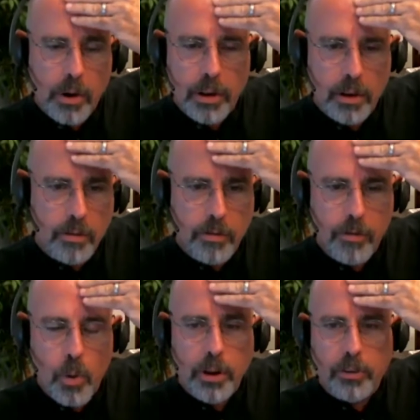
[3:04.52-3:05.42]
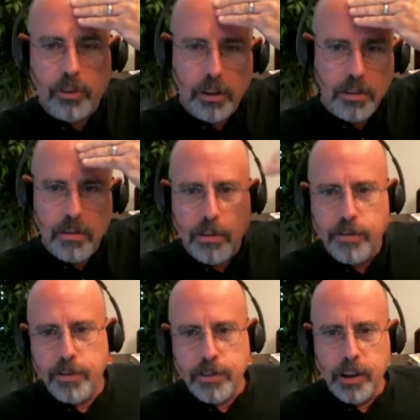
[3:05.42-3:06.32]
in 46 of the
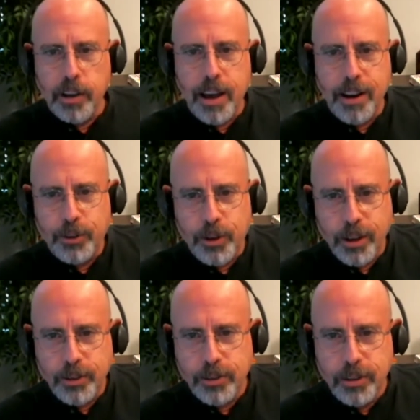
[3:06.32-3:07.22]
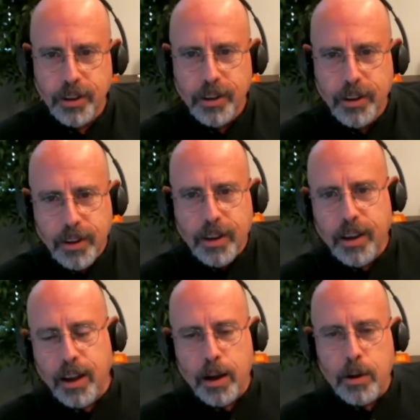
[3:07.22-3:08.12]
50 United States,
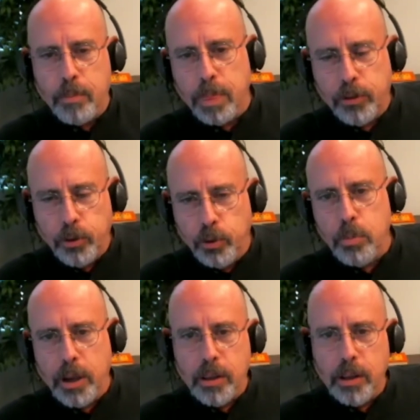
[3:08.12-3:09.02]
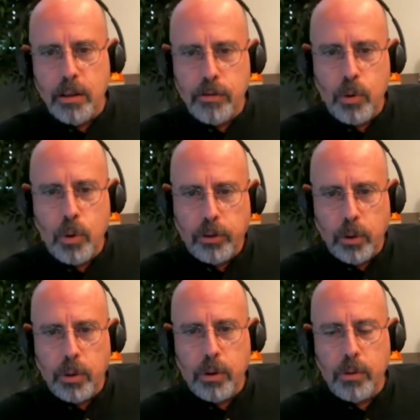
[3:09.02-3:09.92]
soon to be in the other 4. So
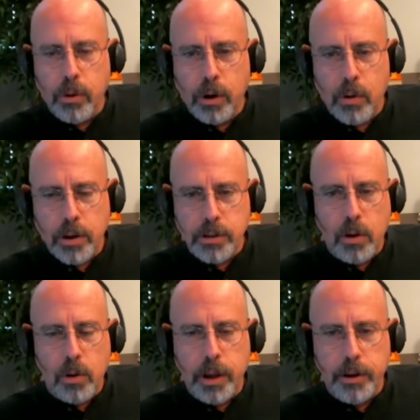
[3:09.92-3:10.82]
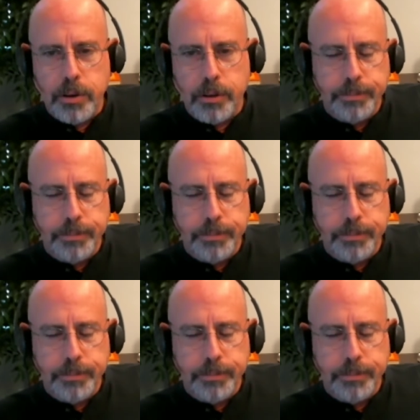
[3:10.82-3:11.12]
we're across the whole nation.